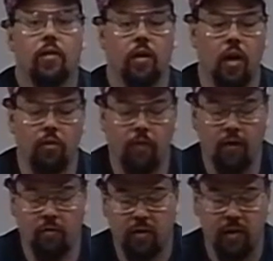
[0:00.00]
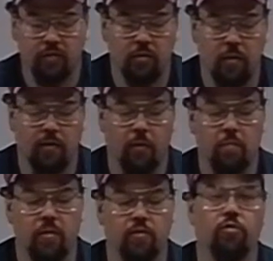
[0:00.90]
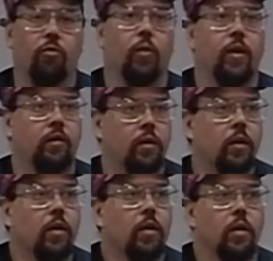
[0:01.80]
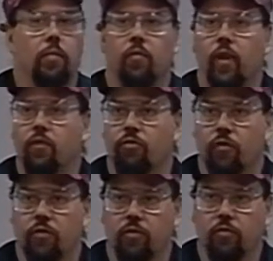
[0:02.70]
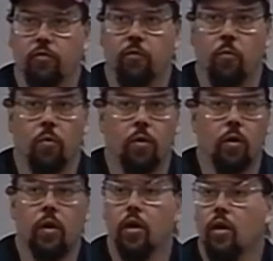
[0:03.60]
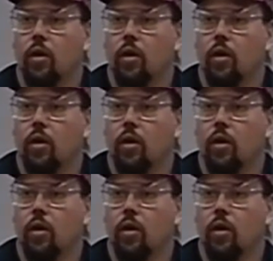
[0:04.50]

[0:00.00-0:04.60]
The contractor tends to be very business oriented. They provide services for